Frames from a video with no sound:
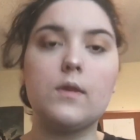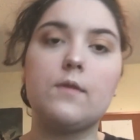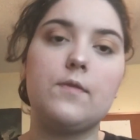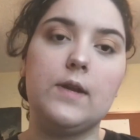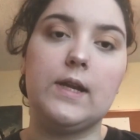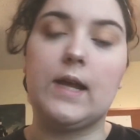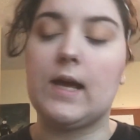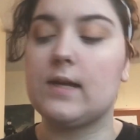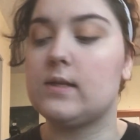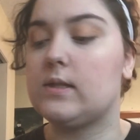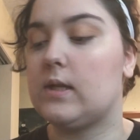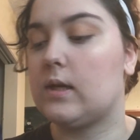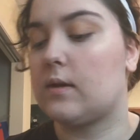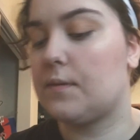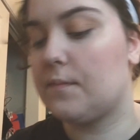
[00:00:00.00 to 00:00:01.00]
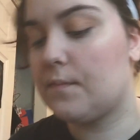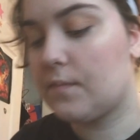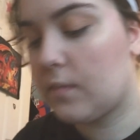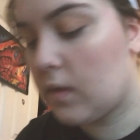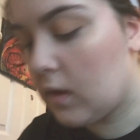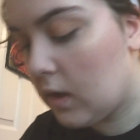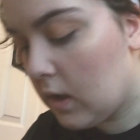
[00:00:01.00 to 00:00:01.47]
Fantastic.
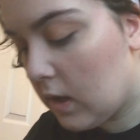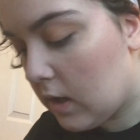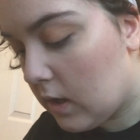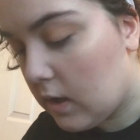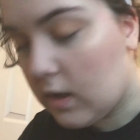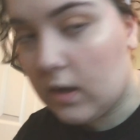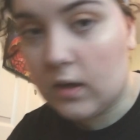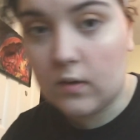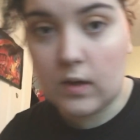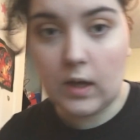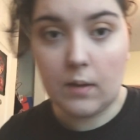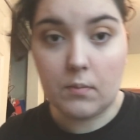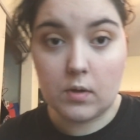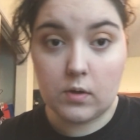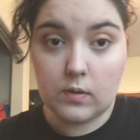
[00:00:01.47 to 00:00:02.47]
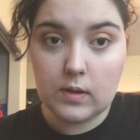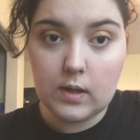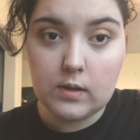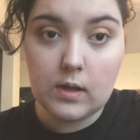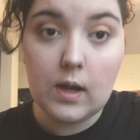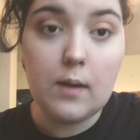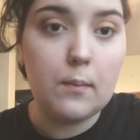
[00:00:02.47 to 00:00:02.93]
Okay, I'm gonna do the
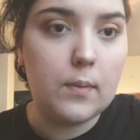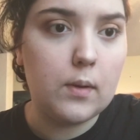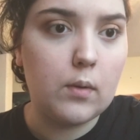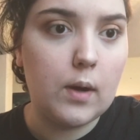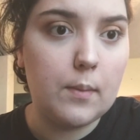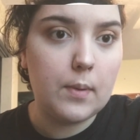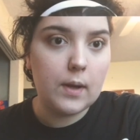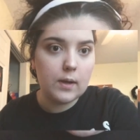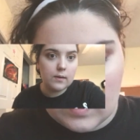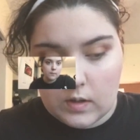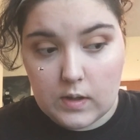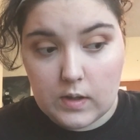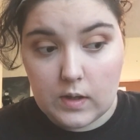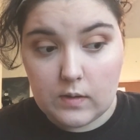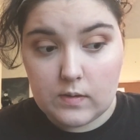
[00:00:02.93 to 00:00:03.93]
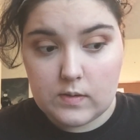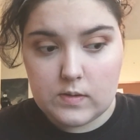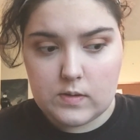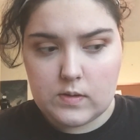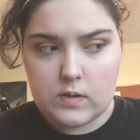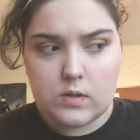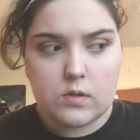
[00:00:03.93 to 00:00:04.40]
other eye and be right back. Now
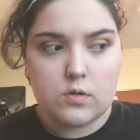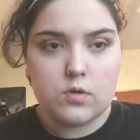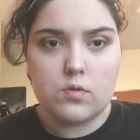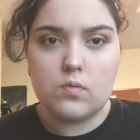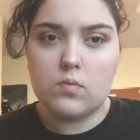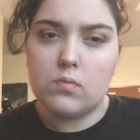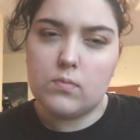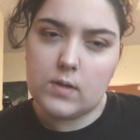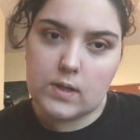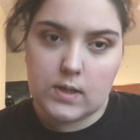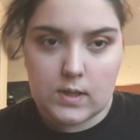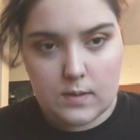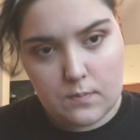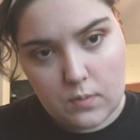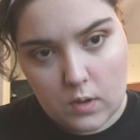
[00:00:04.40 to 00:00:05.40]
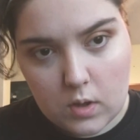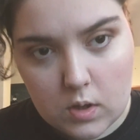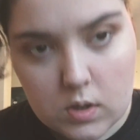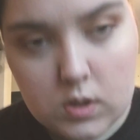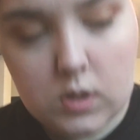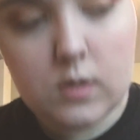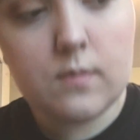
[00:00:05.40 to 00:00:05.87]
this is the tricky
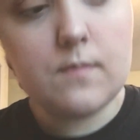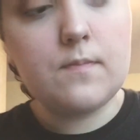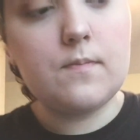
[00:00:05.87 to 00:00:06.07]
part.